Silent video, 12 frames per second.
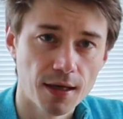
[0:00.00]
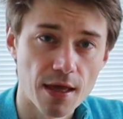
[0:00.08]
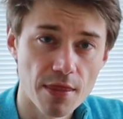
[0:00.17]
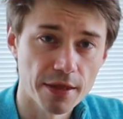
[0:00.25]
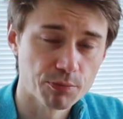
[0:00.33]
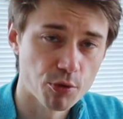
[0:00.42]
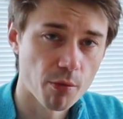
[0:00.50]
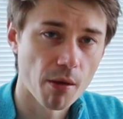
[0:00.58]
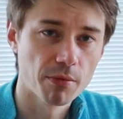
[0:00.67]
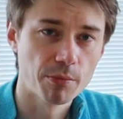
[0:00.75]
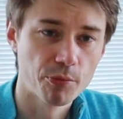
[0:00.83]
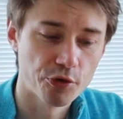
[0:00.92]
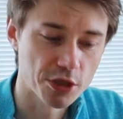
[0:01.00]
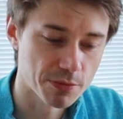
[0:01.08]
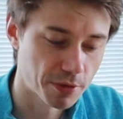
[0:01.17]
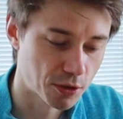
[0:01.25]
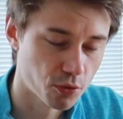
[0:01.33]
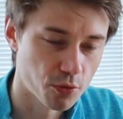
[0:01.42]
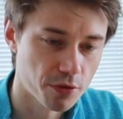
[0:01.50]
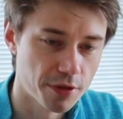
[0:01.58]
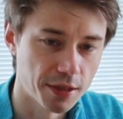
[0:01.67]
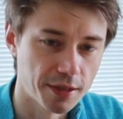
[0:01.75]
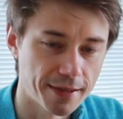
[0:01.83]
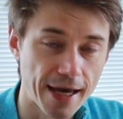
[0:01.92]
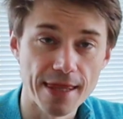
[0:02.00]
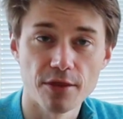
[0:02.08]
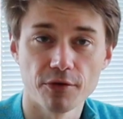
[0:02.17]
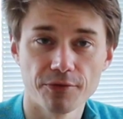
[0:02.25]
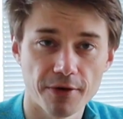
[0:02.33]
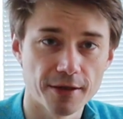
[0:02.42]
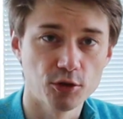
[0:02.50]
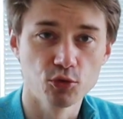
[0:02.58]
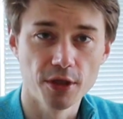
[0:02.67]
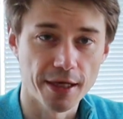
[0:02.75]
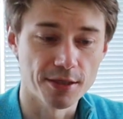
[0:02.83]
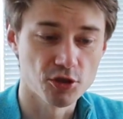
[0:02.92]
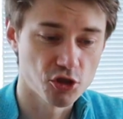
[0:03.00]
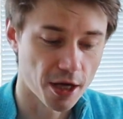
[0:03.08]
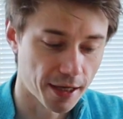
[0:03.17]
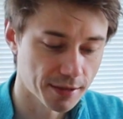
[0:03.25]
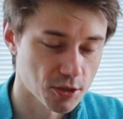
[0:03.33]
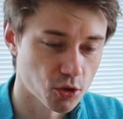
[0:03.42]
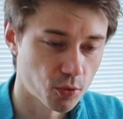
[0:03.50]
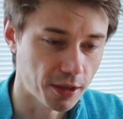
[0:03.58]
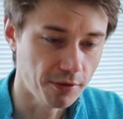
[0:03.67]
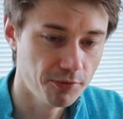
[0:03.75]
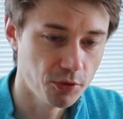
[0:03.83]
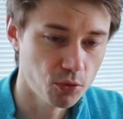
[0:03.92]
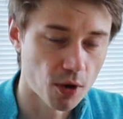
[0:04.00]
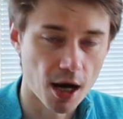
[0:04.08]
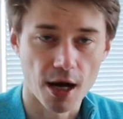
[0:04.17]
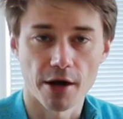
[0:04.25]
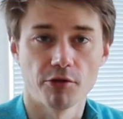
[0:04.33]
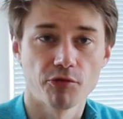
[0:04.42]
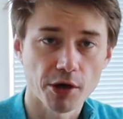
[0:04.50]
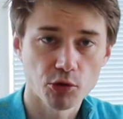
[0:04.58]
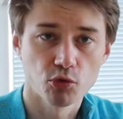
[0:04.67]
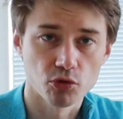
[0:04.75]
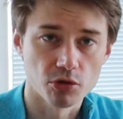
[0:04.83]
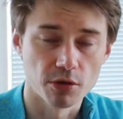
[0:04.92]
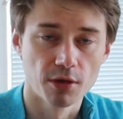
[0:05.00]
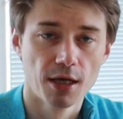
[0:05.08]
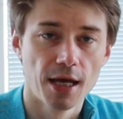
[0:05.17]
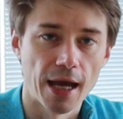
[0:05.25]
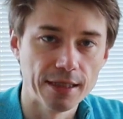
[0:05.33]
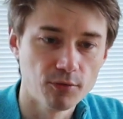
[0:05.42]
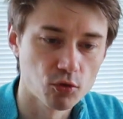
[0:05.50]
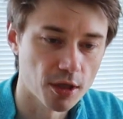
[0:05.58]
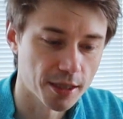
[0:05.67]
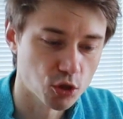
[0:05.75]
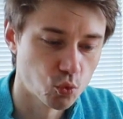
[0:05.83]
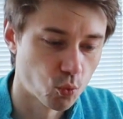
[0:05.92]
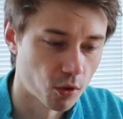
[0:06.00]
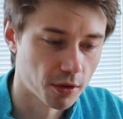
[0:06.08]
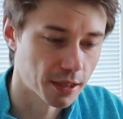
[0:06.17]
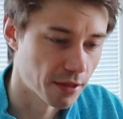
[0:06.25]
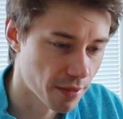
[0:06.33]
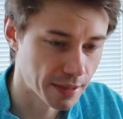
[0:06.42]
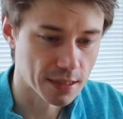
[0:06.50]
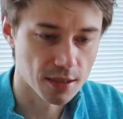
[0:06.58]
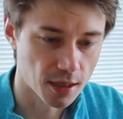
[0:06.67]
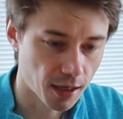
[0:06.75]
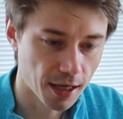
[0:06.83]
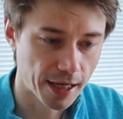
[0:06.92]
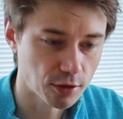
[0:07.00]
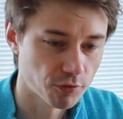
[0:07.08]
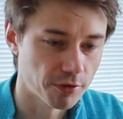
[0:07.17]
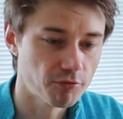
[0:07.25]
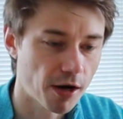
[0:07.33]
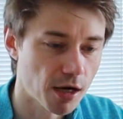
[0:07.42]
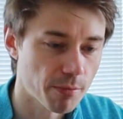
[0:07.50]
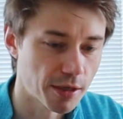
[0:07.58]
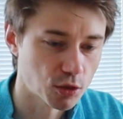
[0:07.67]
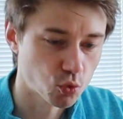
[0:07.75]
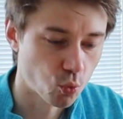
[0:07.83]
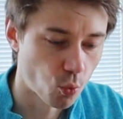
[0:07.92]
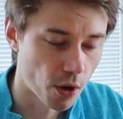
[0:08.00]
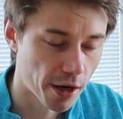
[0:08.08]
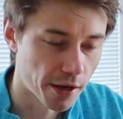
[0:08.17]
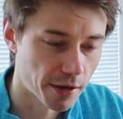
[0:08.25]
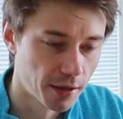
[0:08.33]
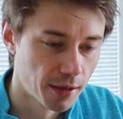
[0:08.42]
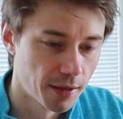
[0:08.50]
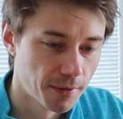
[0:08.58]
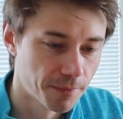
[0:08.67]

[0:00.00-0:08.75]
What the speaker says: And that probably brings me to the end of today's chat. So if you are a recruiter and you would like to work in this kind of environment where...